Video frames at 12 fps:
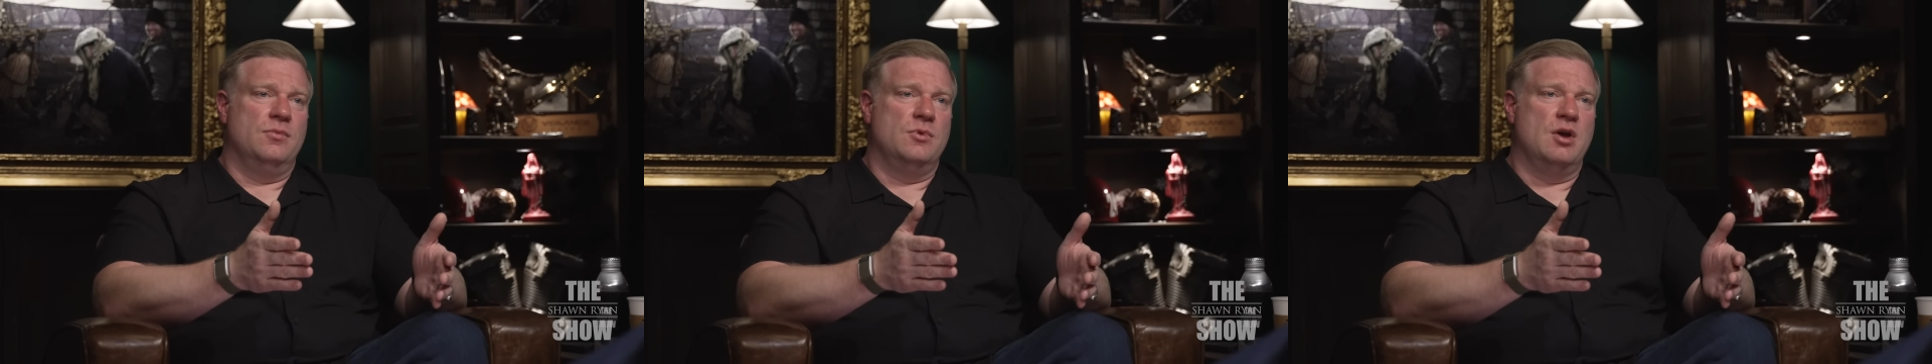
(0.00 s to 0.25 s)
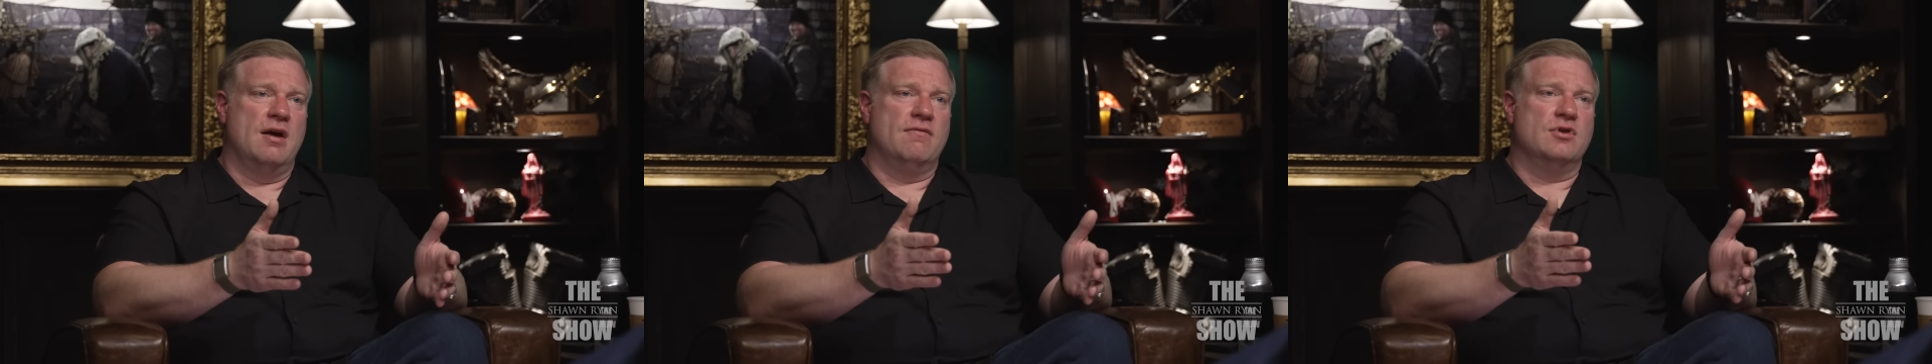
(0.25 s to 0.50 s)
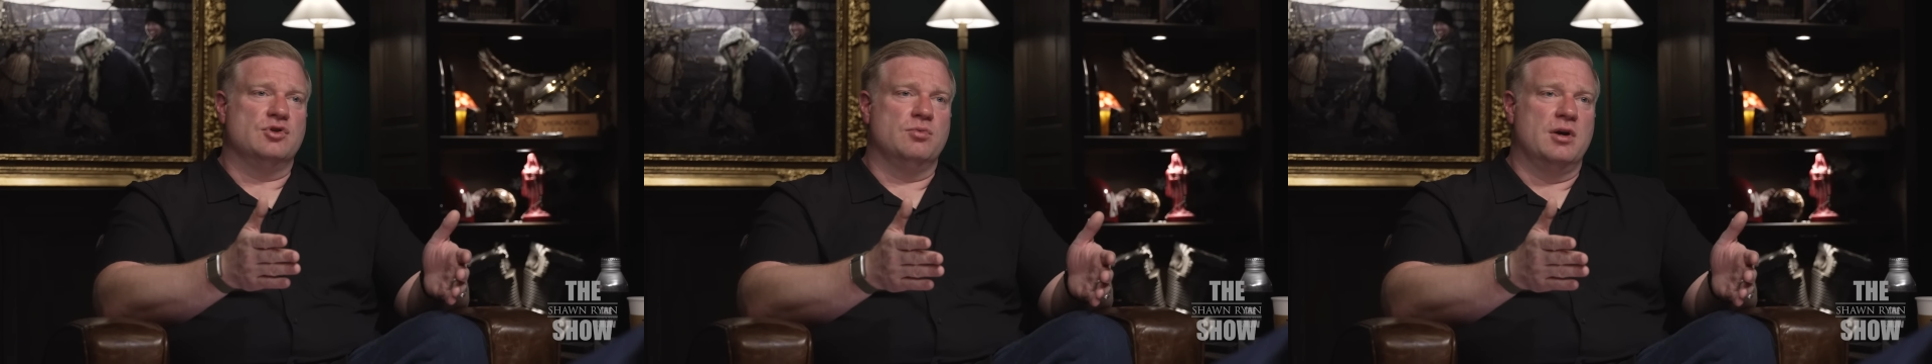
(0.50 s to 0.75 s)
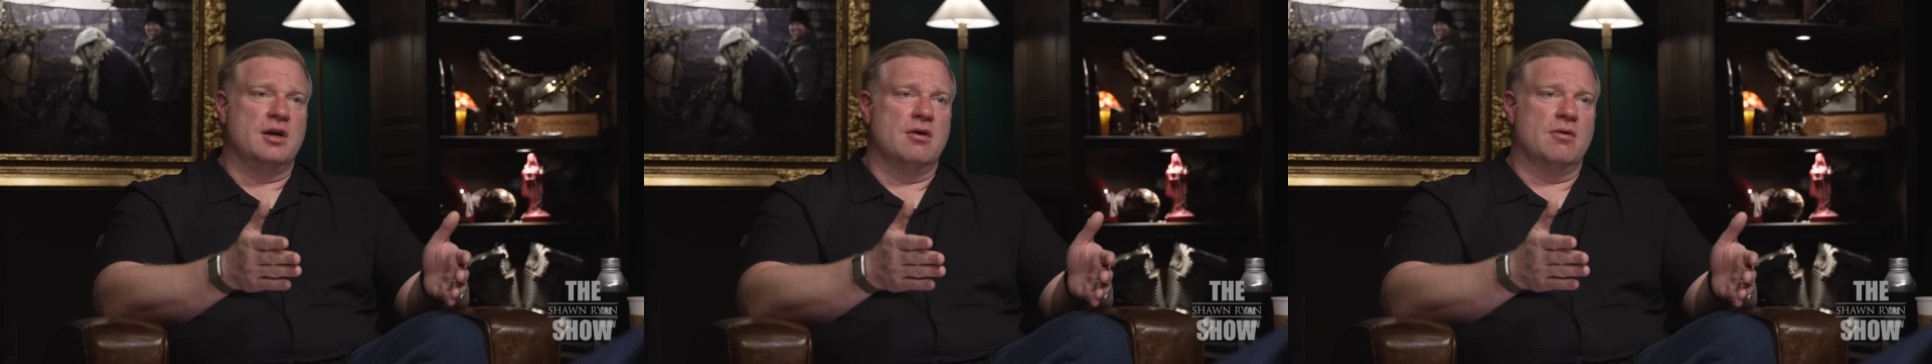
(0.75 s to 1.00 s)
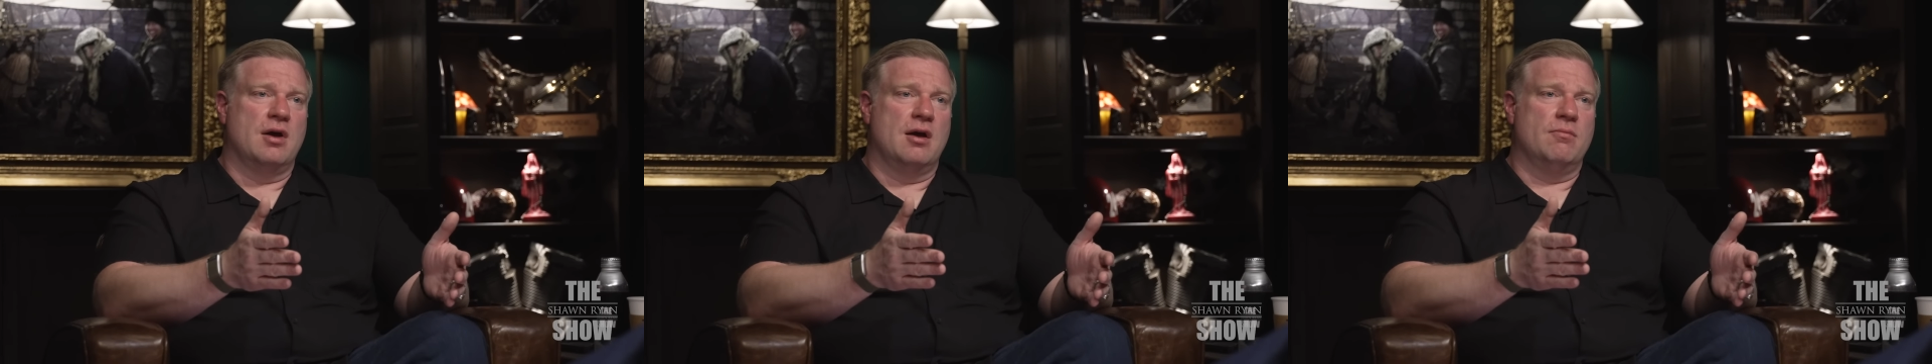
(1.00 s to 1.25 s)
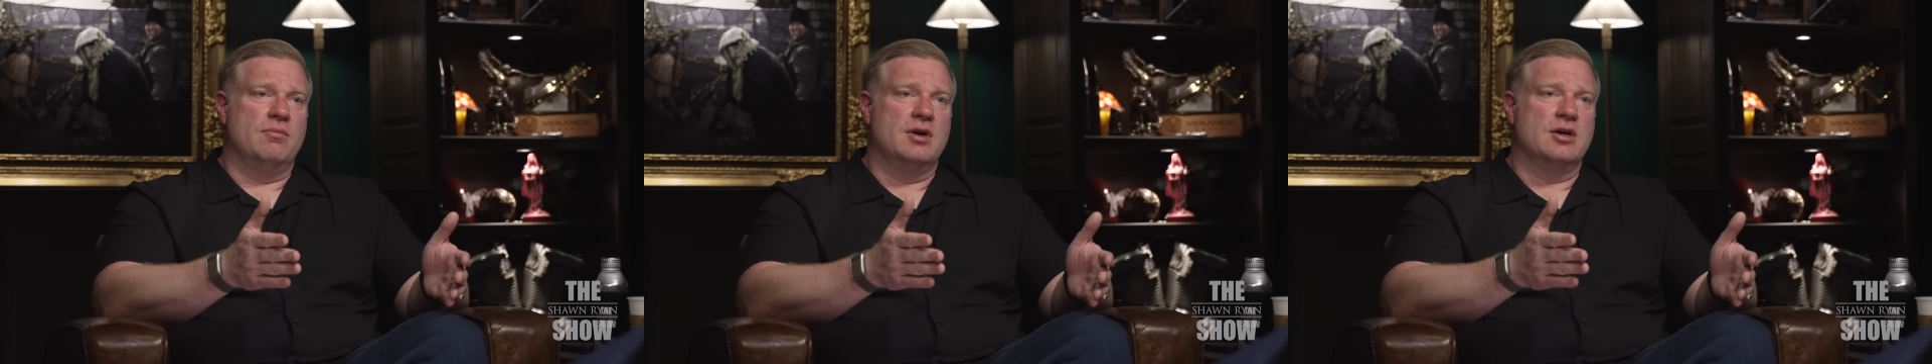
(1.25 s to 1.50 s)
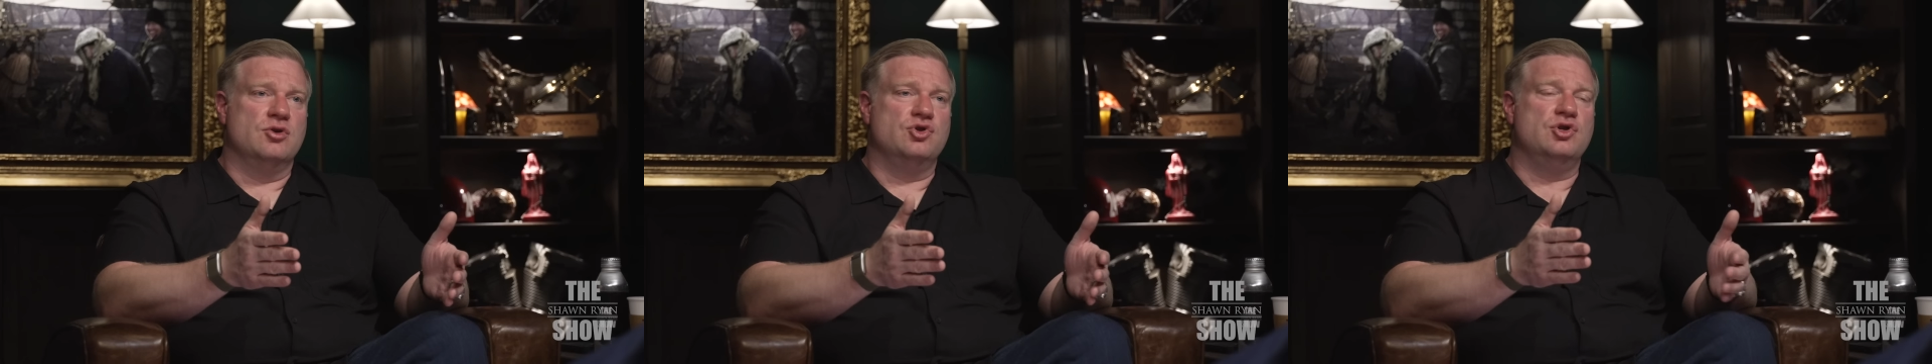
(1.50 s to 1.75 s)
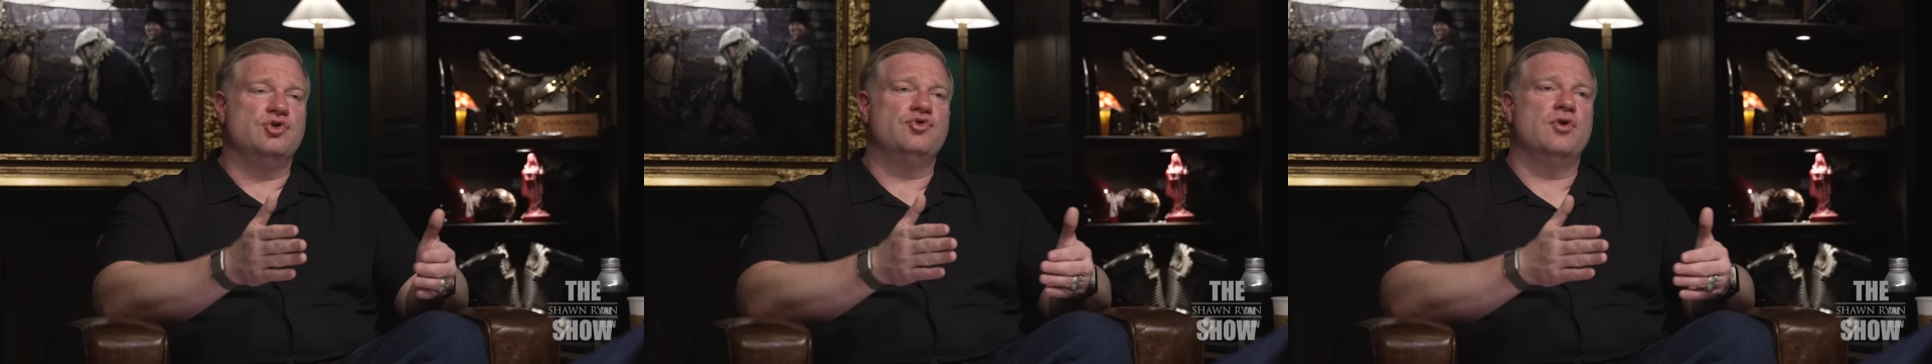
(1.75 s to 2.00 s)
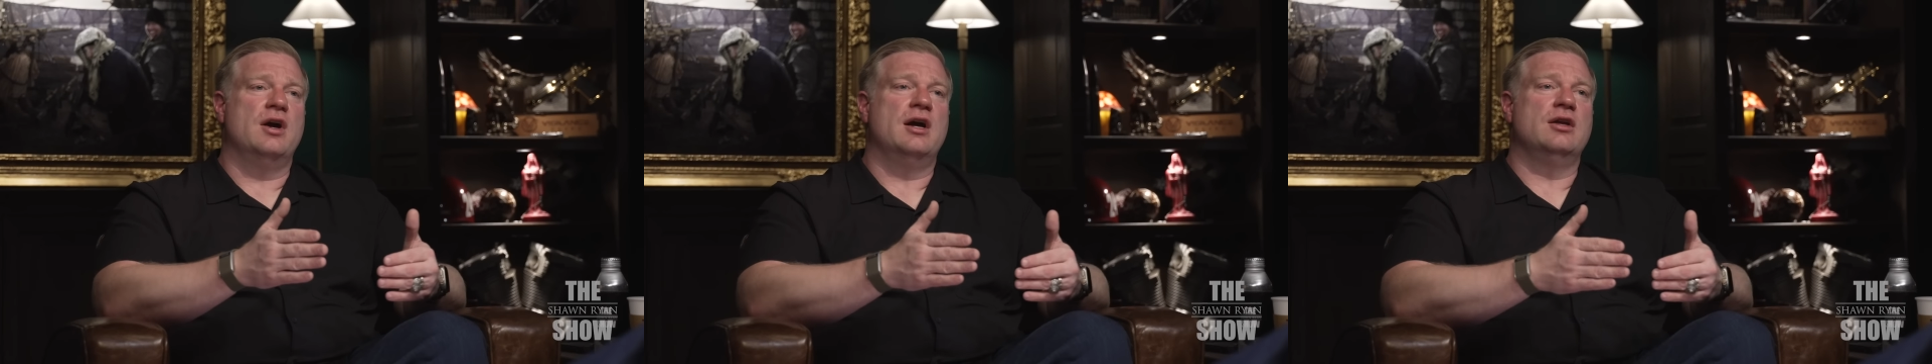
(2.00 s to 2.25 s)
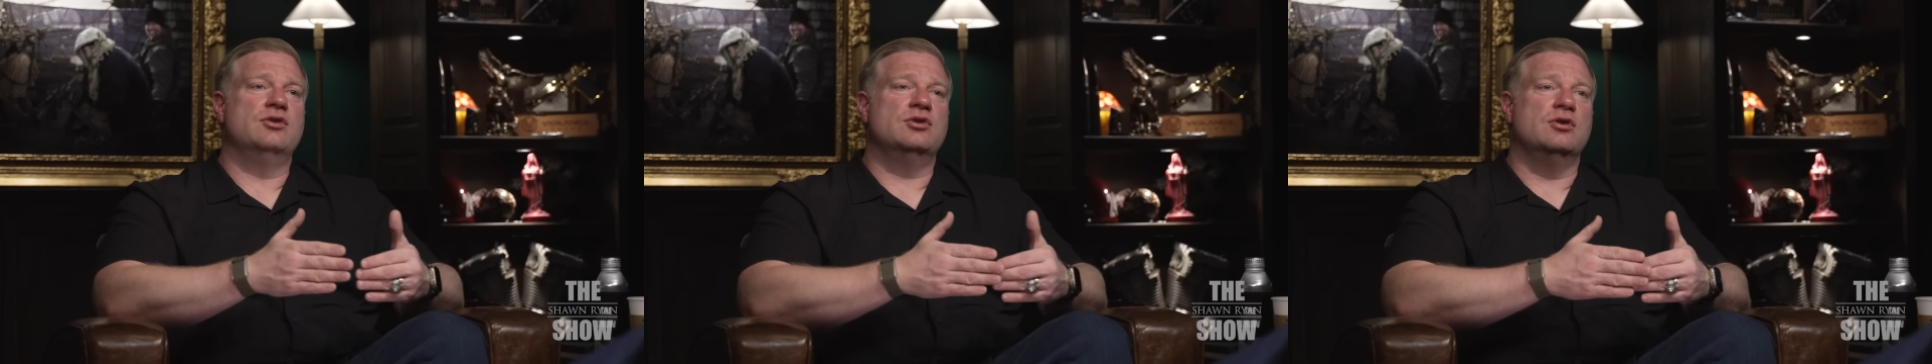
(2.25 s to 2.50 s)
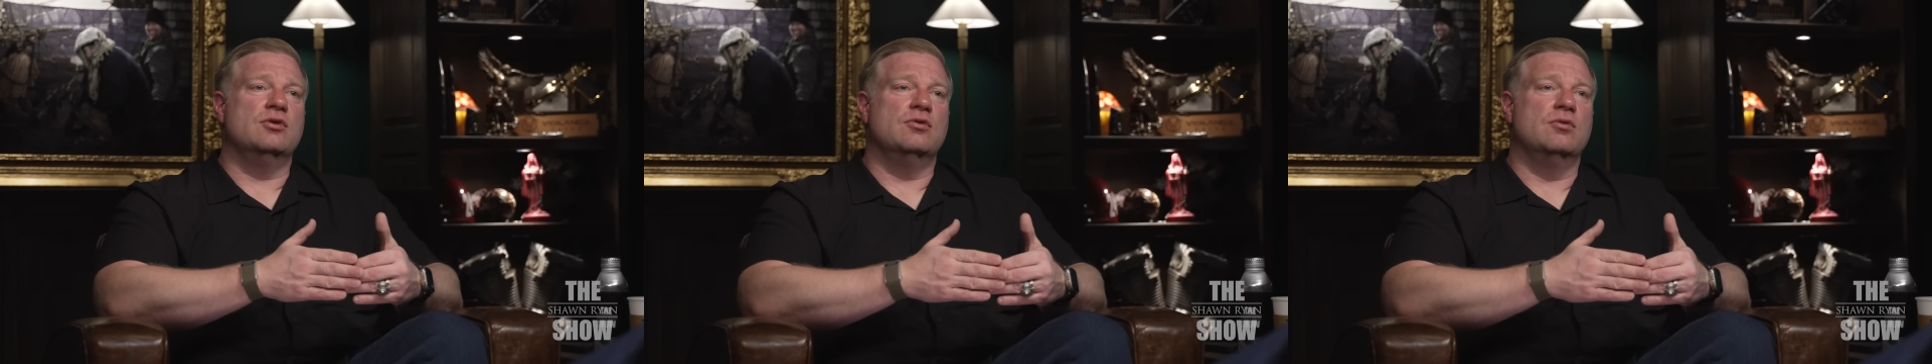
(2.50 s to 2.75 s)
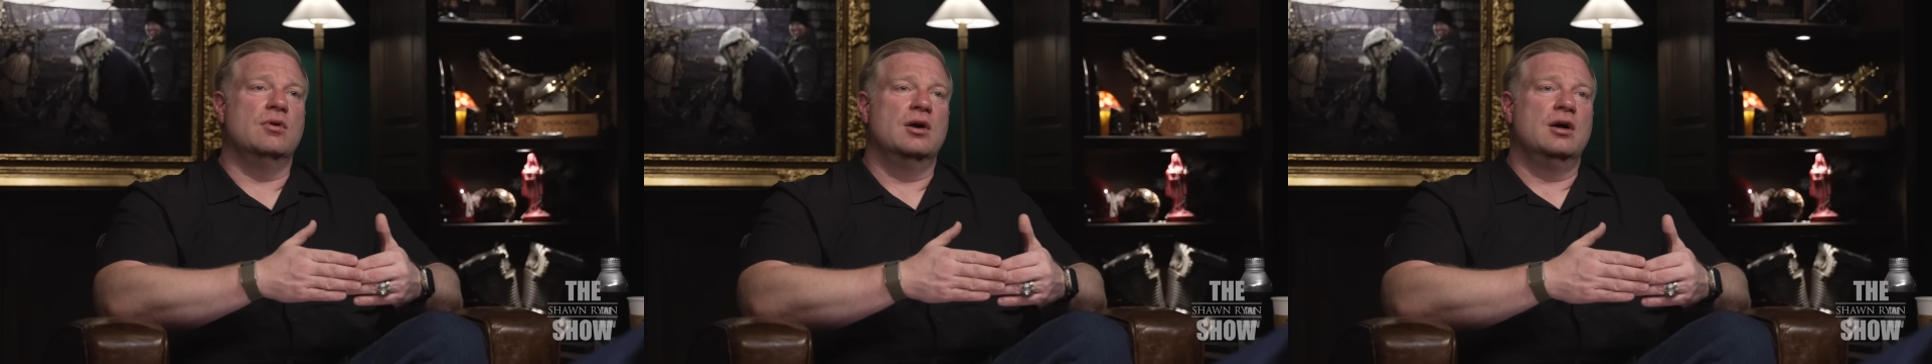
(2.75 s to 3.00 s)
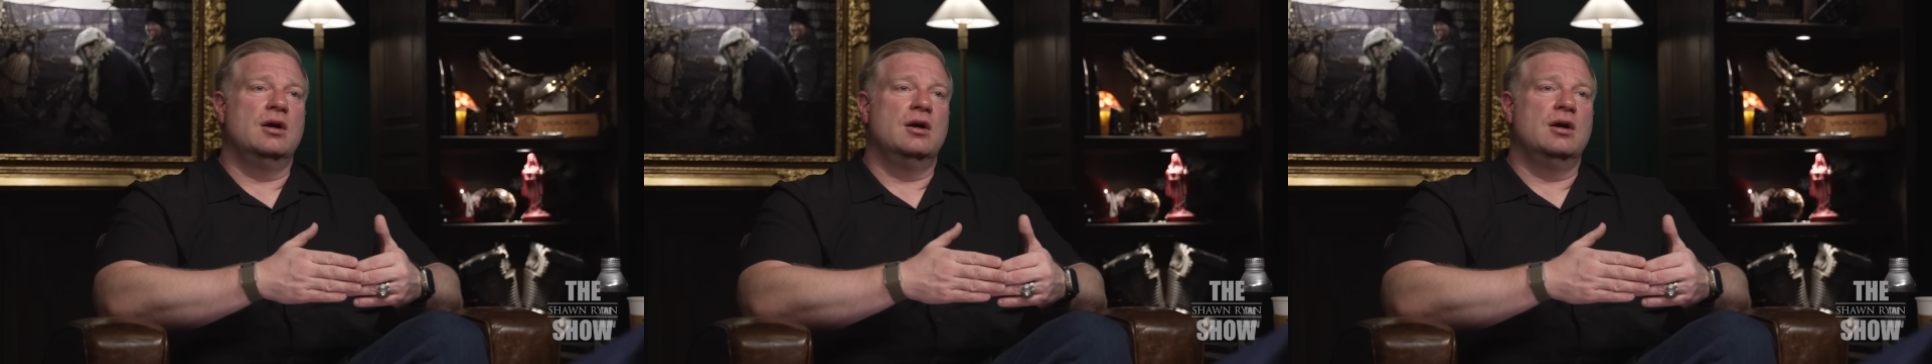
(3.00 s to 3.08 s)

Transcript: you have this RICO count because she's trying to